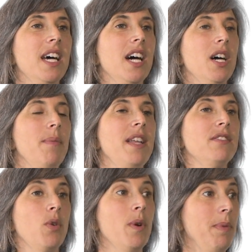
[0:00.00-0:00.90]
And
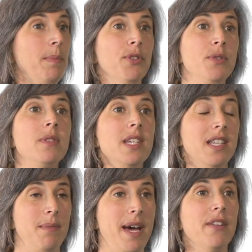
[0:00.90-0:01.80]
so when people do
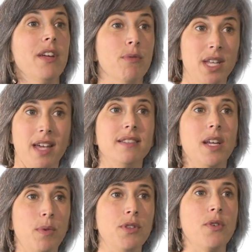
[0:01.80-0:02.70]
seek them out, they realize
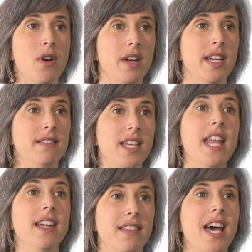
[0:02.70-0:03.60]
that withdrawing is
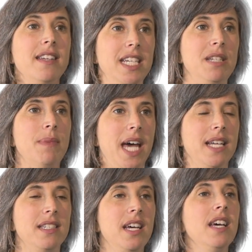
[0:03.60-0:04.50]
getting that need
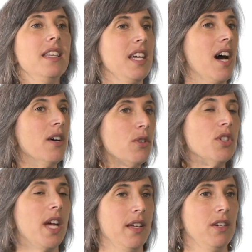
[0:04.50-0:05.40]
met. The other
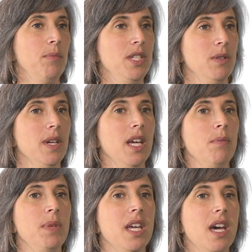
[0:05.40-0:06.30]
child could be doing
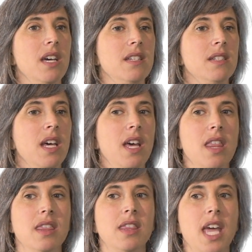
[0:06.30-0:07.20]
it because
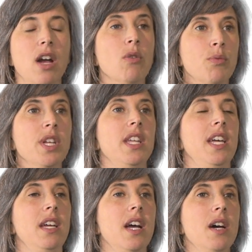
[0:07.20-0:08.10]
they are
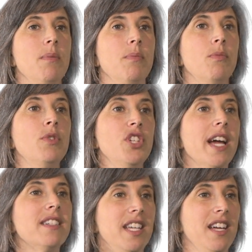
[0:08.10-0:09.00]
really
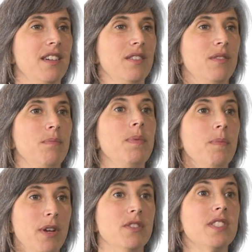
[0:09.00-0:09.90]
rejecting.
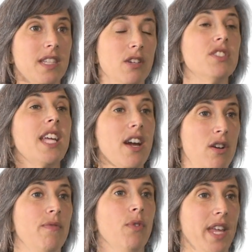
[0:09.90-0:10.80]
They're
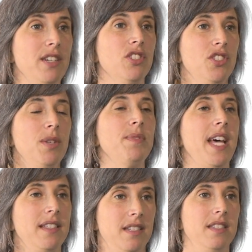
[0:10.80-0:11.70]
scared of relationships.
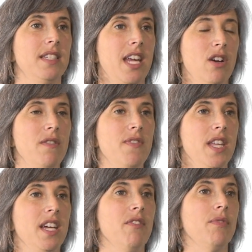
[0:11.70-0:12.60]
That's a scary
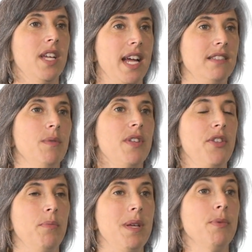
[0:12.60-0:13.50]
feeling of connecting with
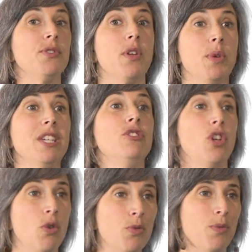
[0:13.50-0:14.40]
other people, so they really
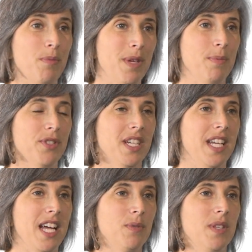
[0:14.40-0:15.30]
don't want people to
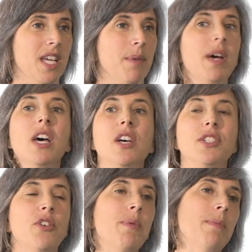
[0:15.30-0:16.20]
connect with them.
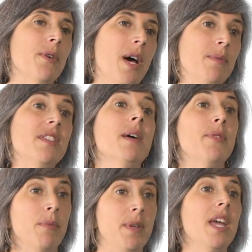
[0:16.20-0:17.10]
So if people come to them,
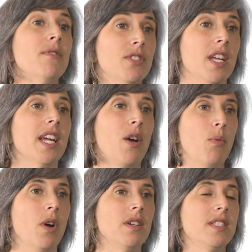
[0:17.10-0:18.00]
their behavior is going to get
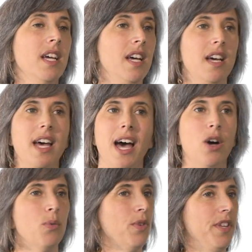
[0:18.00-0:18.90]
worse.
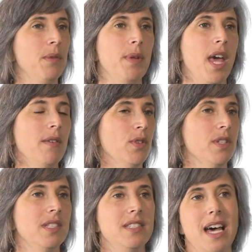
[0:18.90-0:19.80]
Outwardly, the behavior
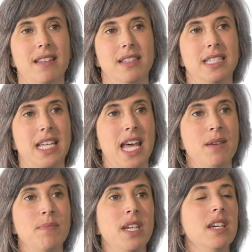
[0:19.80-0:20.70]
looks exactly the
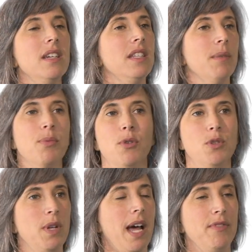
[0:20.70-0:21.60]
same. The
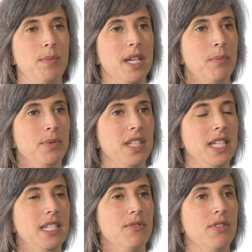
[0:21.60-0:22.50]
approach would have to be
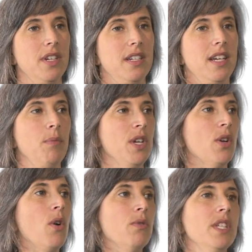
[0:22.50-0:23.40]
completely different. And we
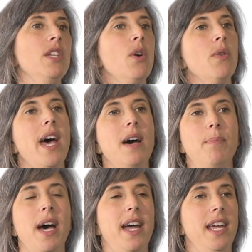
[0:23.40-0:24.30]
could only know
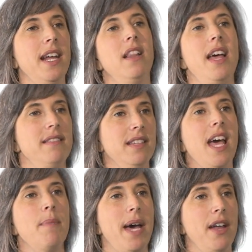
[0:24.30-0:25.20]
that by analyzing
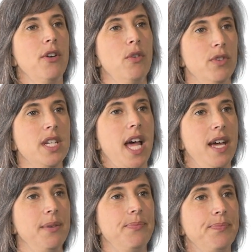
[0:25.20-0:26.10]
that pattern over
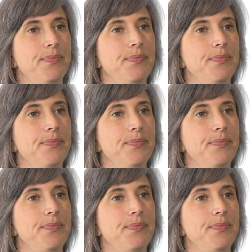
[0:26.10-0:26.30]
time.